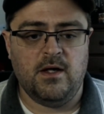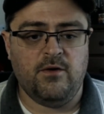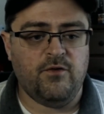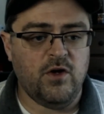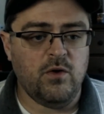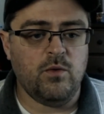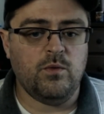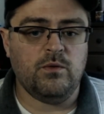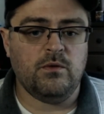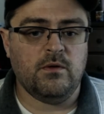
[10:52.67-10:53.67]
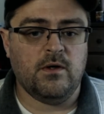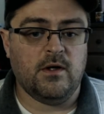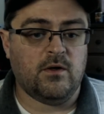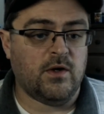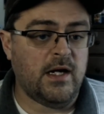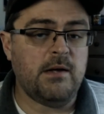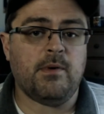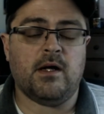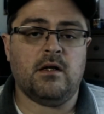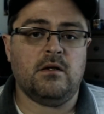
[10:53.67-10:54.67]
if you or
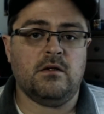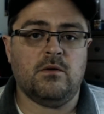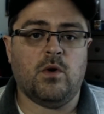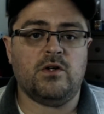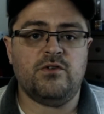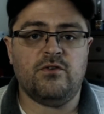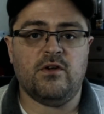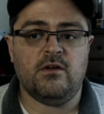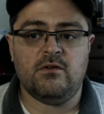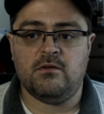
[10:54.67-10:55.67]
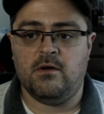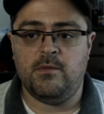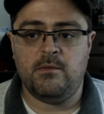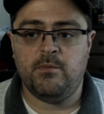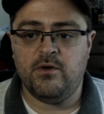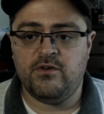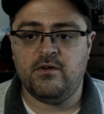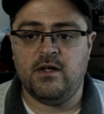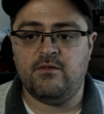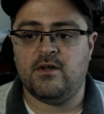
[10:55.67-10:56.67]
anybody who watches this, I mean,
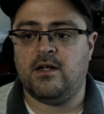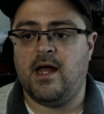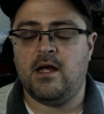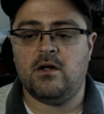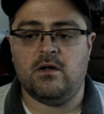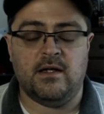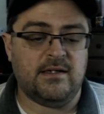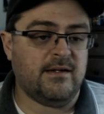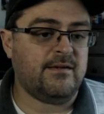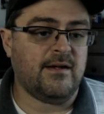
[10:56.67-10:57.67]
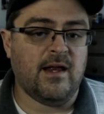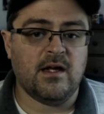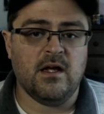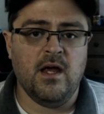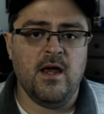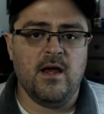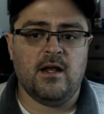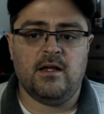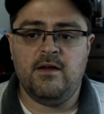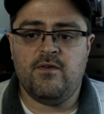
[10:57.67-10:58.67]
gives a like, a dislike,
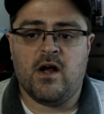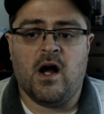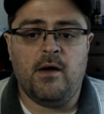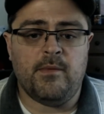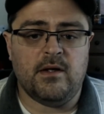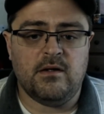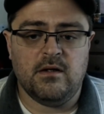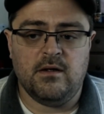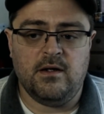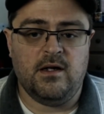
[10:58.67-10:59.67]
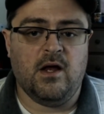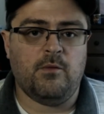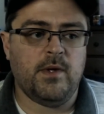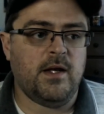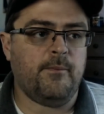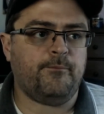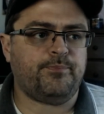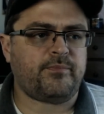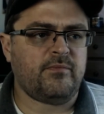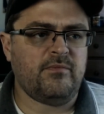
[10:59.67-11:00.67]
leave a comment and tell me,
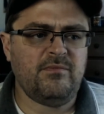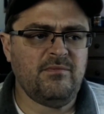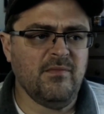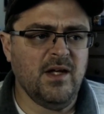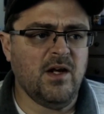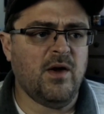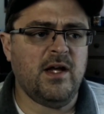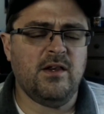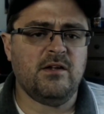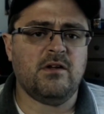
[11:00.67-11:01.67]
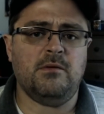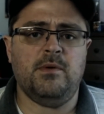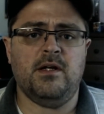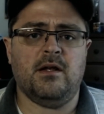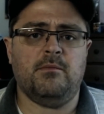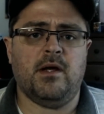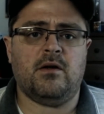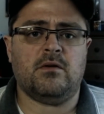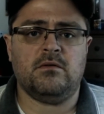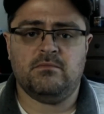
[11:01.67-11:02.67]
you know, hey, this could be done
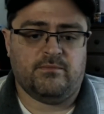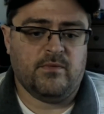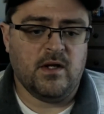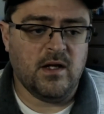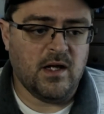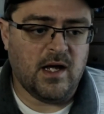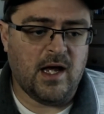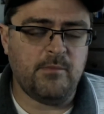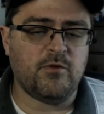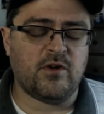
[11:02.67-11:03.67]
better. I'm